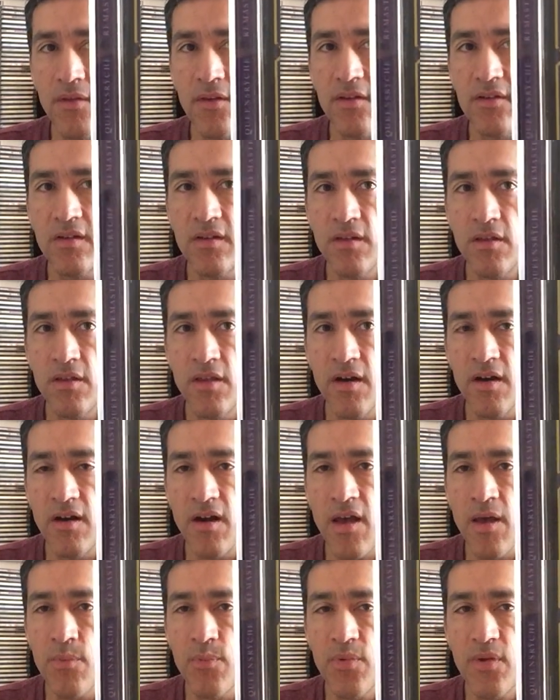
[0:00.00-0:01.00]
This is the
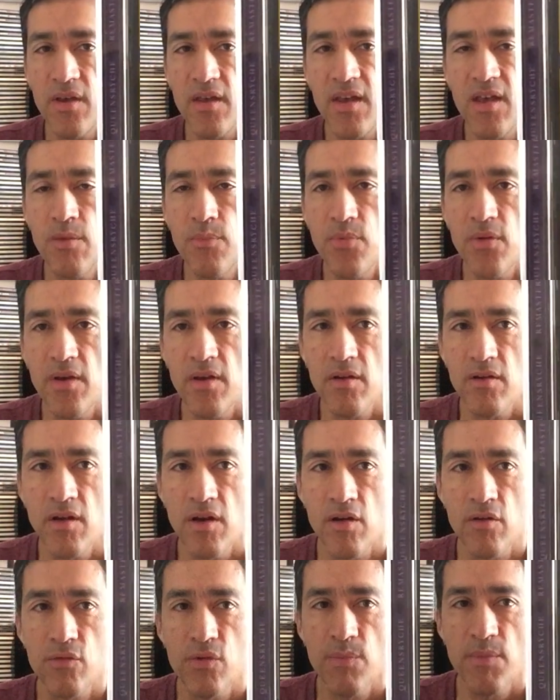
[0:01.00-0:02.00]
EP
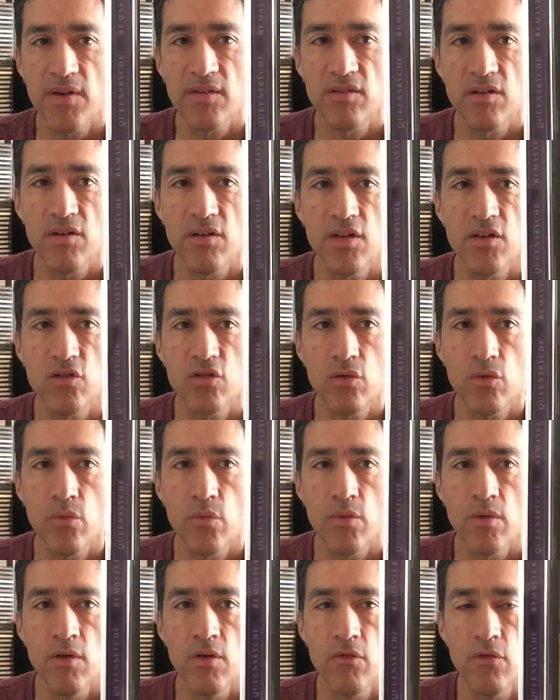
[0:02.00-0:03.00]
remastered
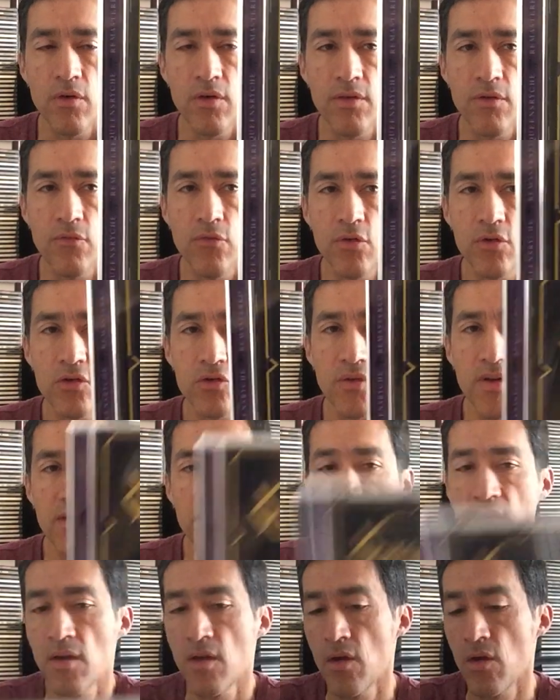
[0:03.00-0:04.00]
edition, the 4
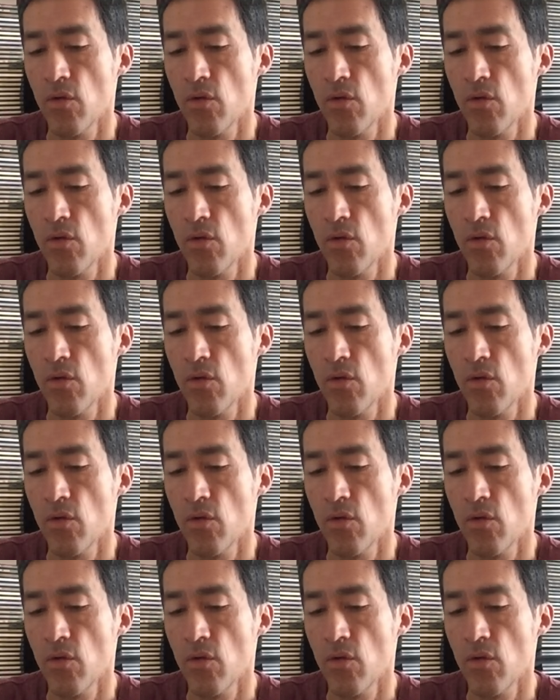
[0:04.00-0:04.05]
tracks,